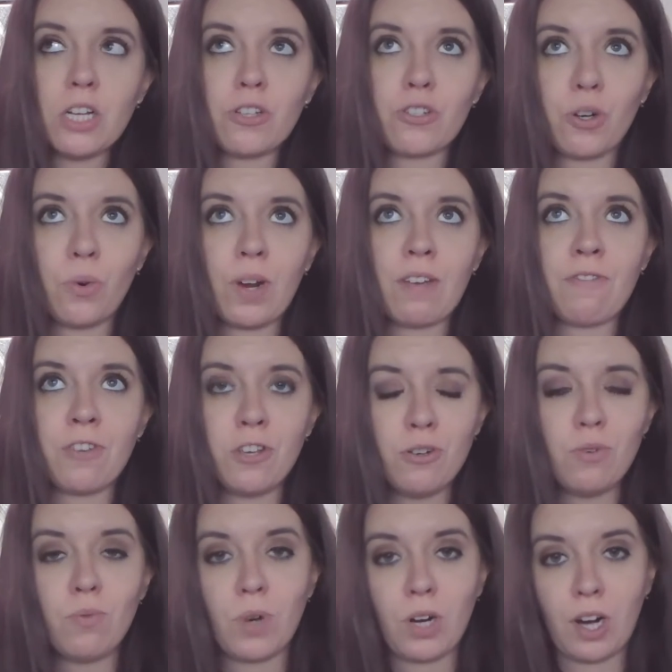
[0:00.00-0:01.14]
So if
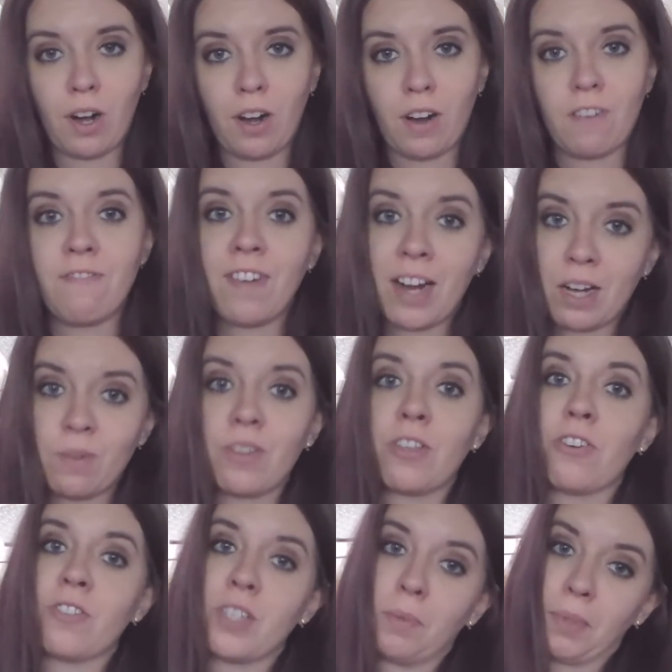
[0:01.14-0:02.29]
you were fighting with
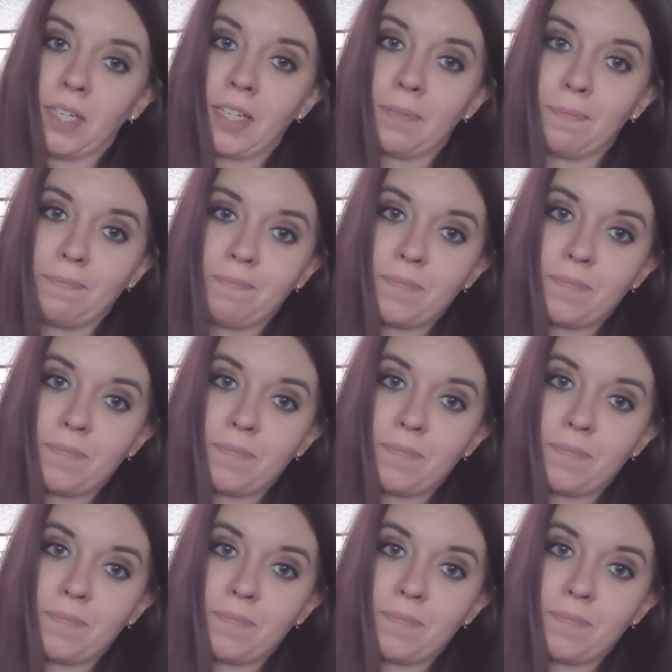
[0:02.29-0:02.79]
your sibling,